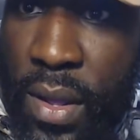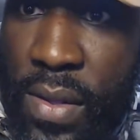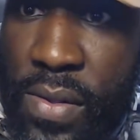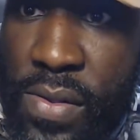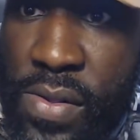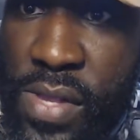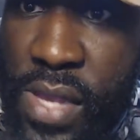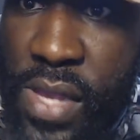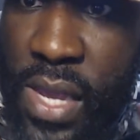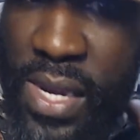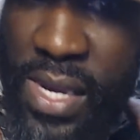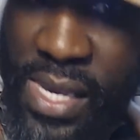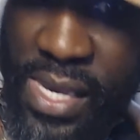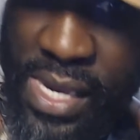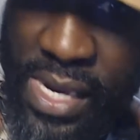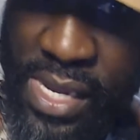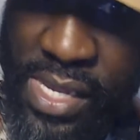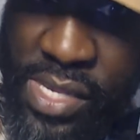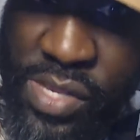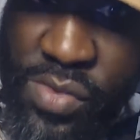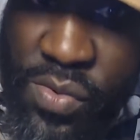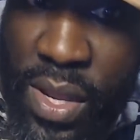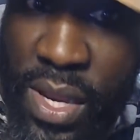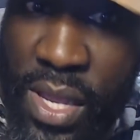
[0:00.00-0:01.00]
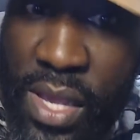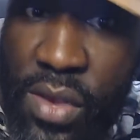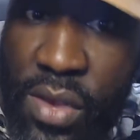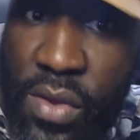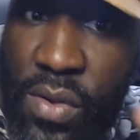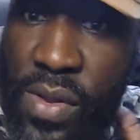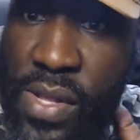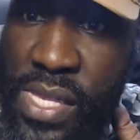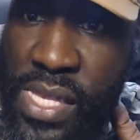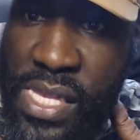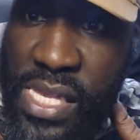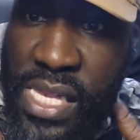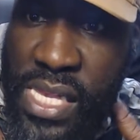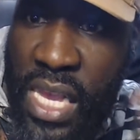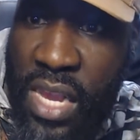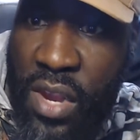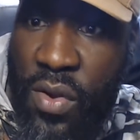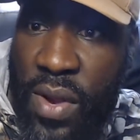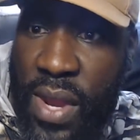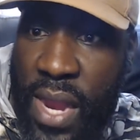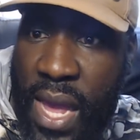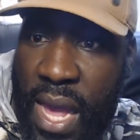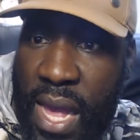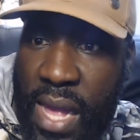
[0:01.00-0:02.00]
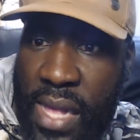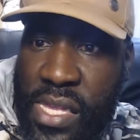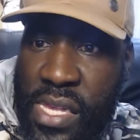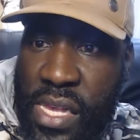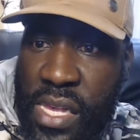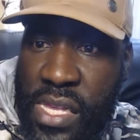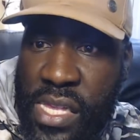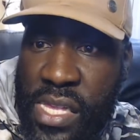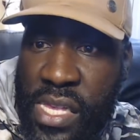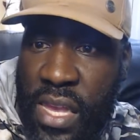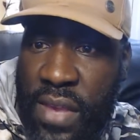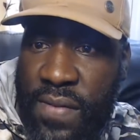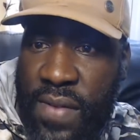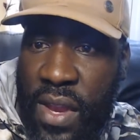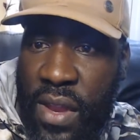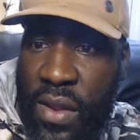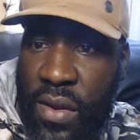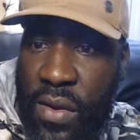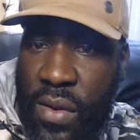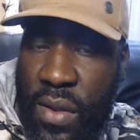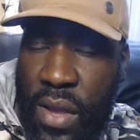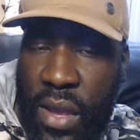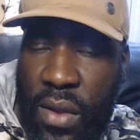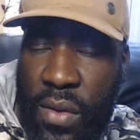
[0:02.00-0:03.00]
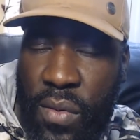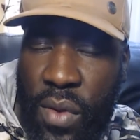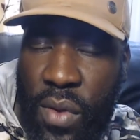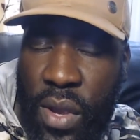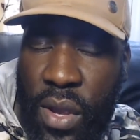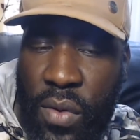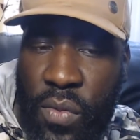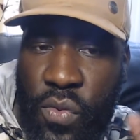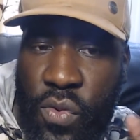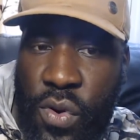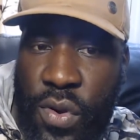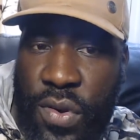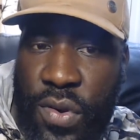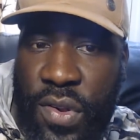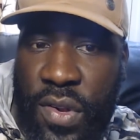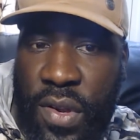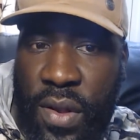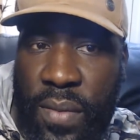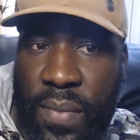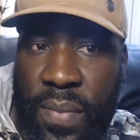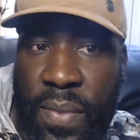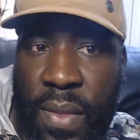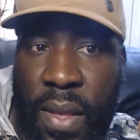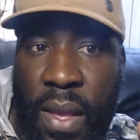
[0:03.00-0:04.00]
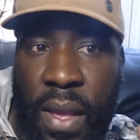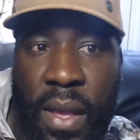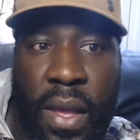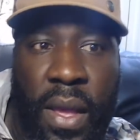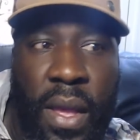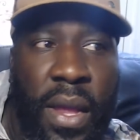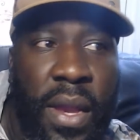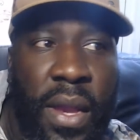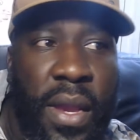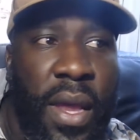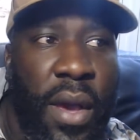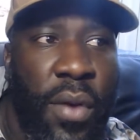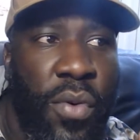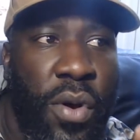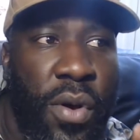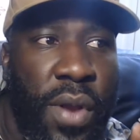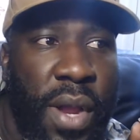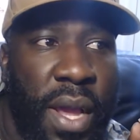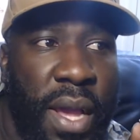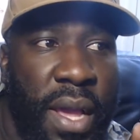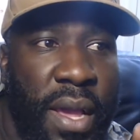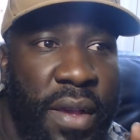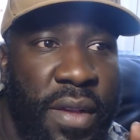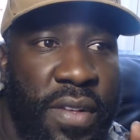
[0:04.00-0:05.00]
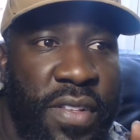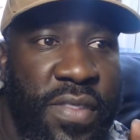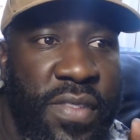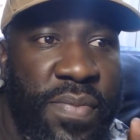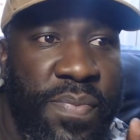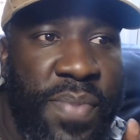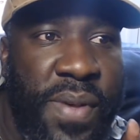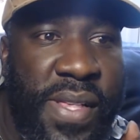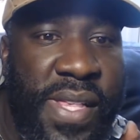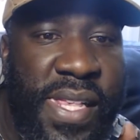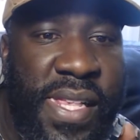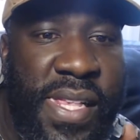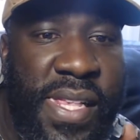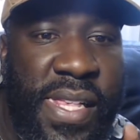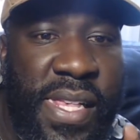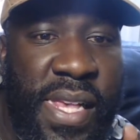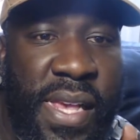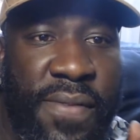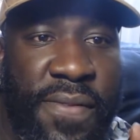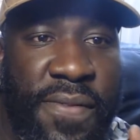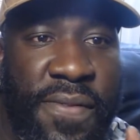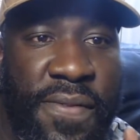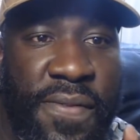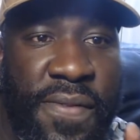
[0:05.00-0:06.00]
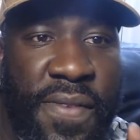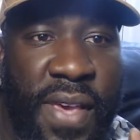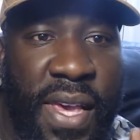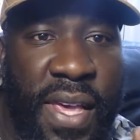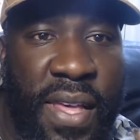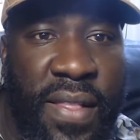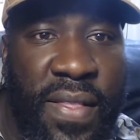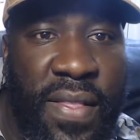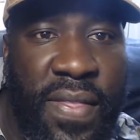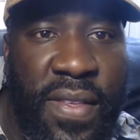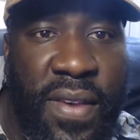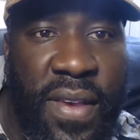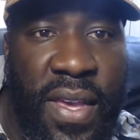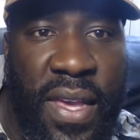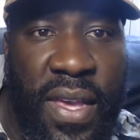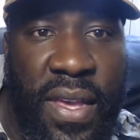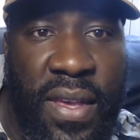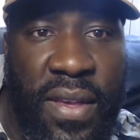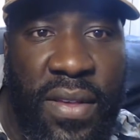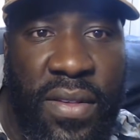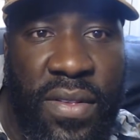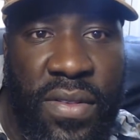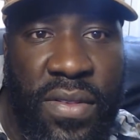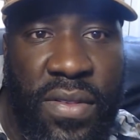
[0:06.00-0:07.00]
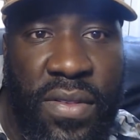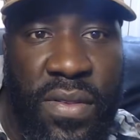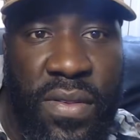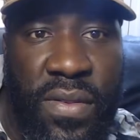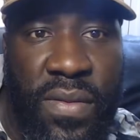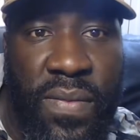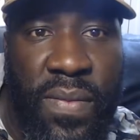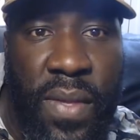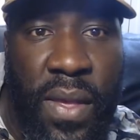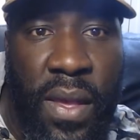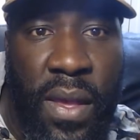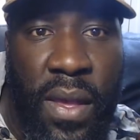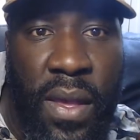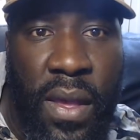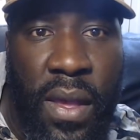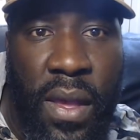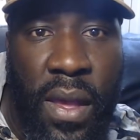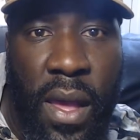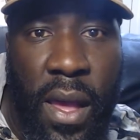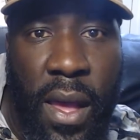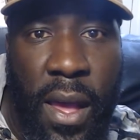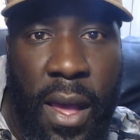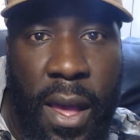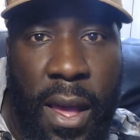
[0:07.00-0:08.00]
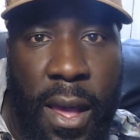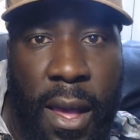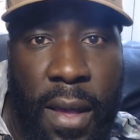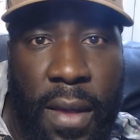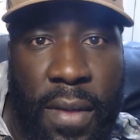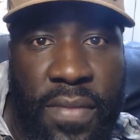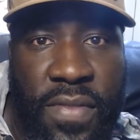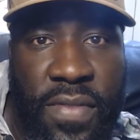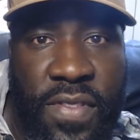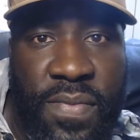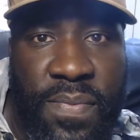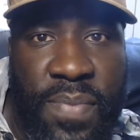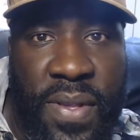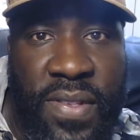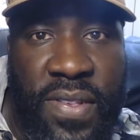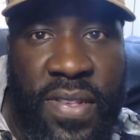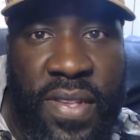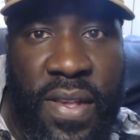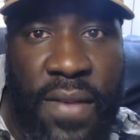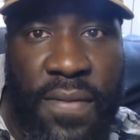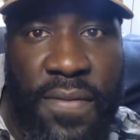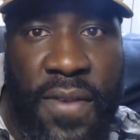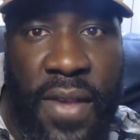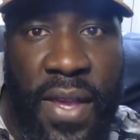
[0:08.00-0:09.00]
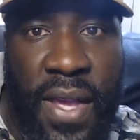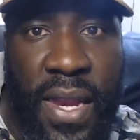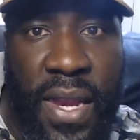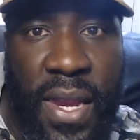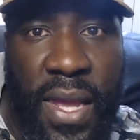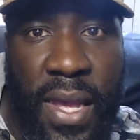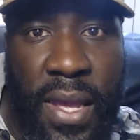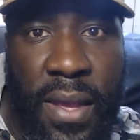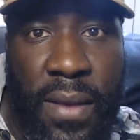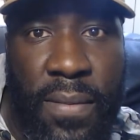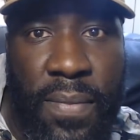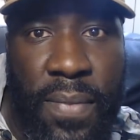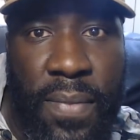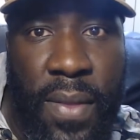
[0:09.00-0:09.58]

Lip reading: Say this way, he's gonna synchronize us even in worship, that we're gonna hear specific things, specifically